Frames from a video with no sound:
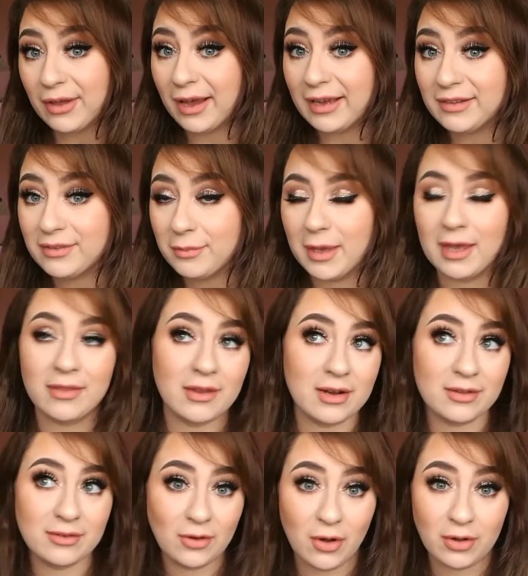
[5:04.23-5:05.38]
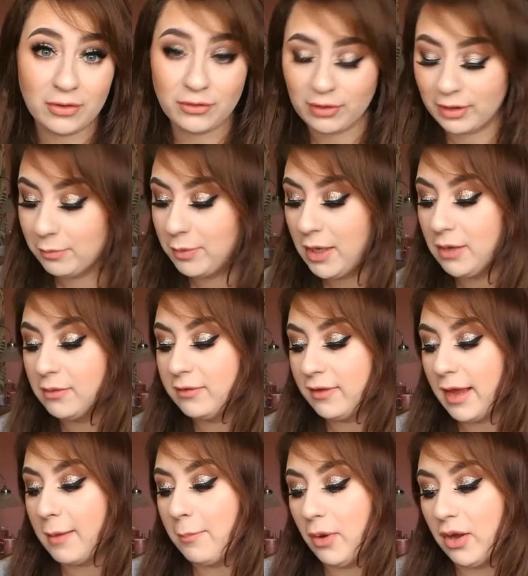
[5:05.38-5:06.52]
item here that is not strictly
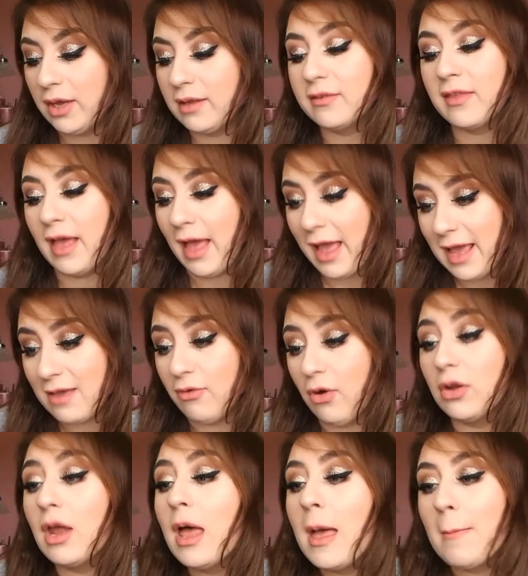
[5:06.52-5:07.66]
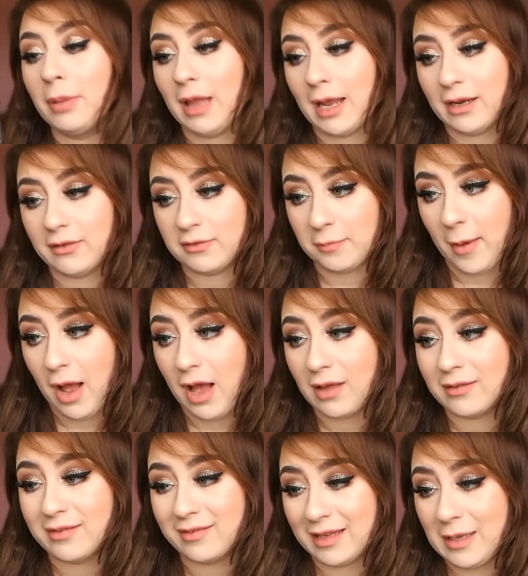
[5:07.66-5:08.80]
beauty, but it's the Avon Planet Spa
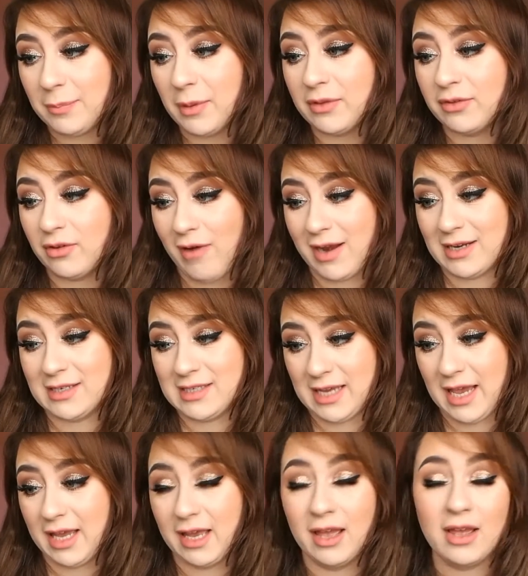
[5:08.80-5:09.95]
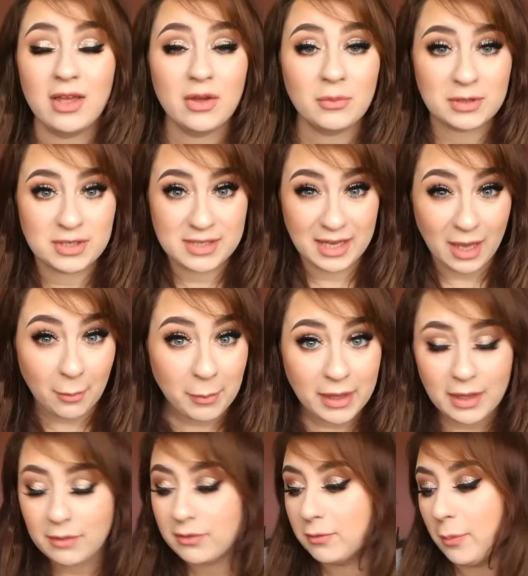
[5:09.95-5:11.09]
Sleep Serenity, which is like a
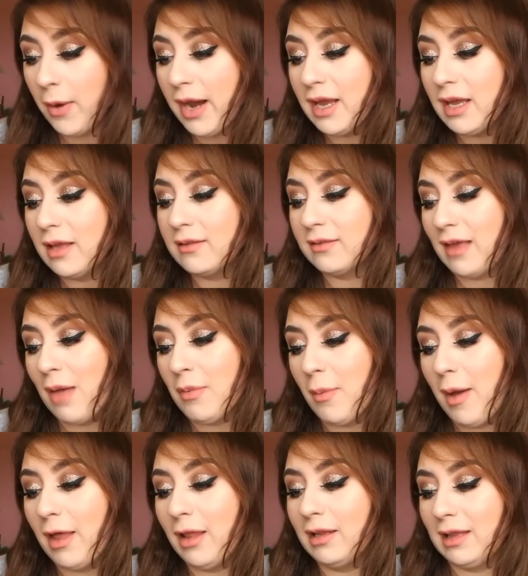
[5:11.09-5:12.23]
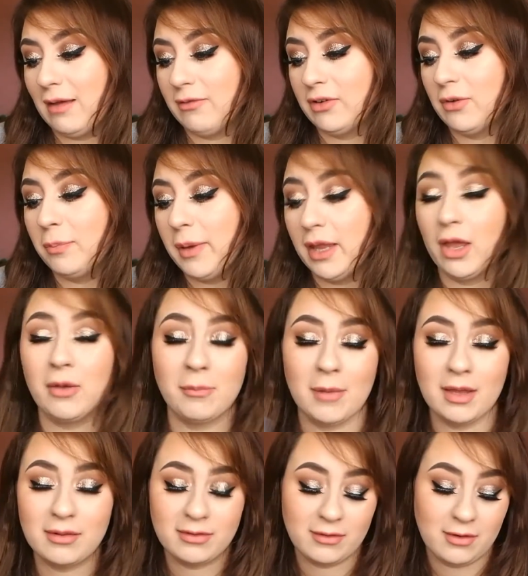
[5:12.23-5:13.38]
pillow spray. It's chamomile and lavender pillow
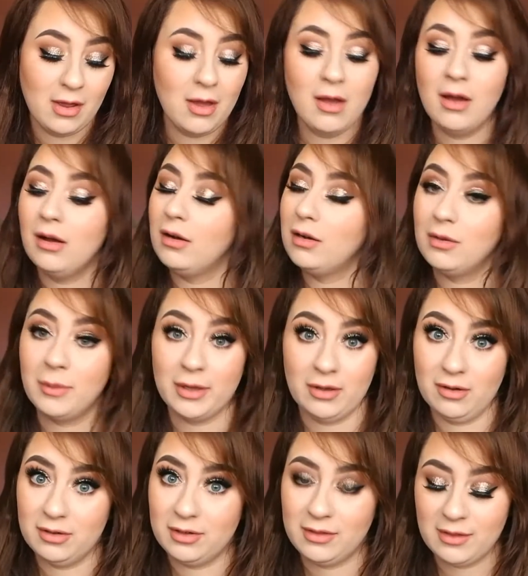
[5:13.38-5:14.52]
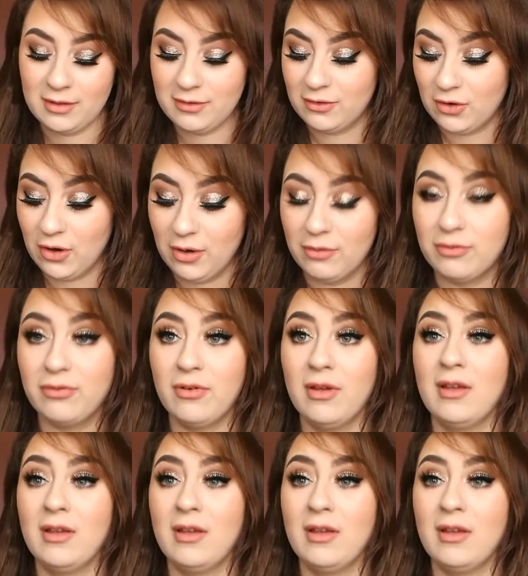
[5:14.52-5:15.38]
mist. Oh my god, this stuff.